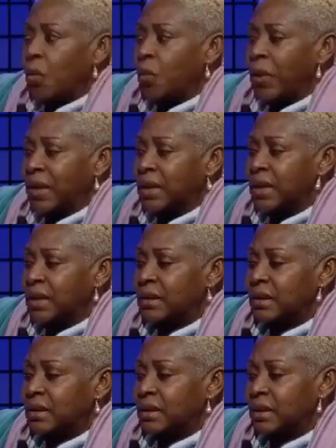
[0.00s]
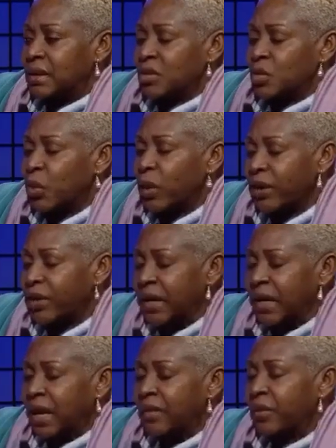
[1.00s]
well, this is where I
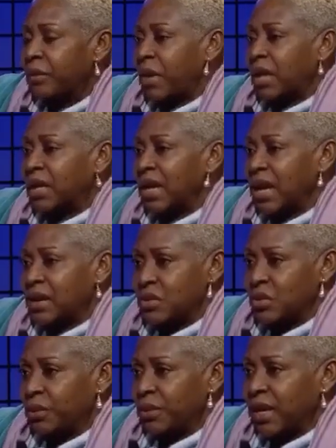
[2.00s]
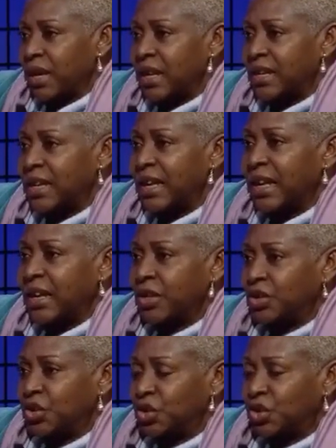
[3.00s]
think everybody has to be
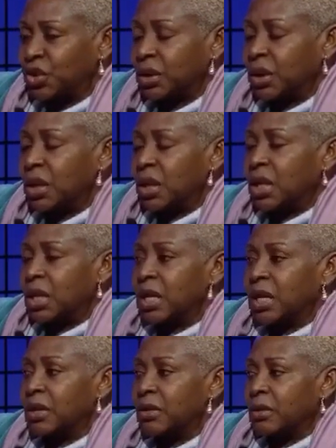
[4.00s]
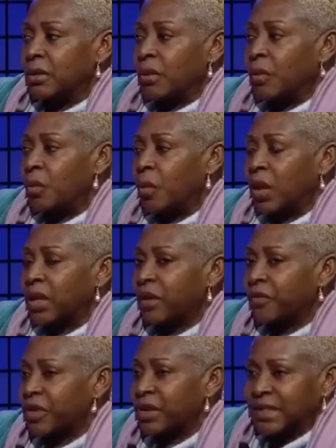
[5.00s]
engaged in
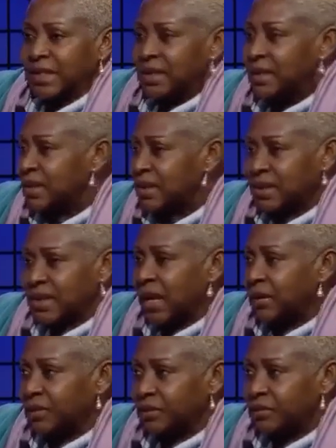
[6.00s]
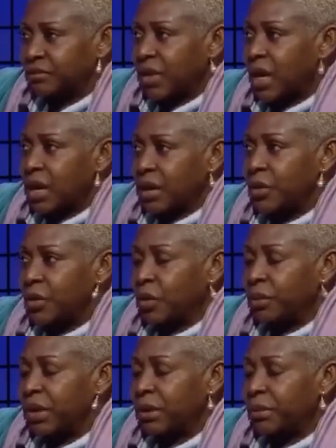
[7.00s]
whatever it is that
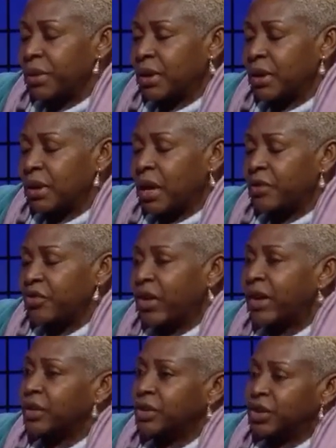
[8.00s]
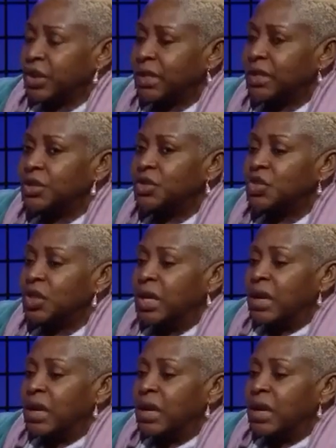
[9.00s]
people are trying to change.